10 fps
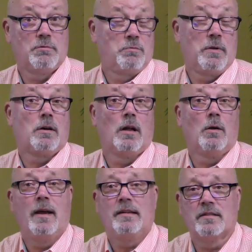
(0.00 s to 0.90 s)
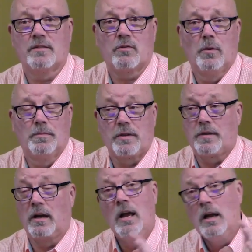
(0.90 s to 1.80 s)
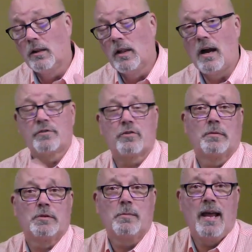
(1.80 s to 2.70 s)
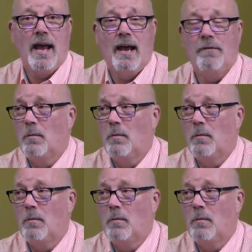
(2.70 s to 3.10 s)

which we call oasis groups, or the large groups we have.